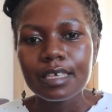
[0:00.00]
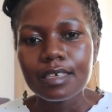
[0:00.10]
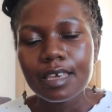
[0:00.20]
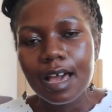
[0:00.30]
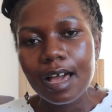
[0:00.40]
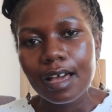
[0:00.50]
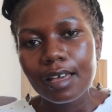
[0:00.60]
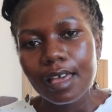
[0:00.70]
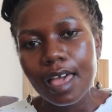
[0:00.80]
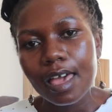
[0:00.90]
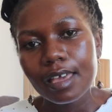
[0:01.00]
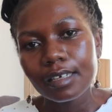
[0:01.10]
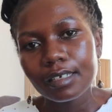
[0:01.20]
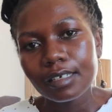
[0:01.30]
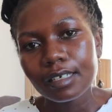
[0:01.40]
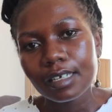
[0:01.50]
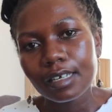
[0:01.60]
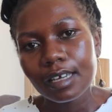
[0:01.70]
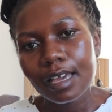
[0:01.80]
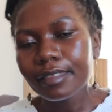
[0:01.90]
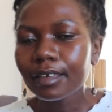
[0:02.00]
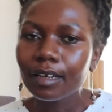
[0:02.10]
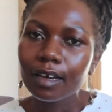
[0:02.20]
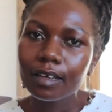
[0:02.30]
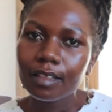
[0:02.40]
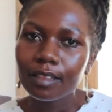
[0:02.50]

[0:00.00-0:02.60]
Yeah, and I think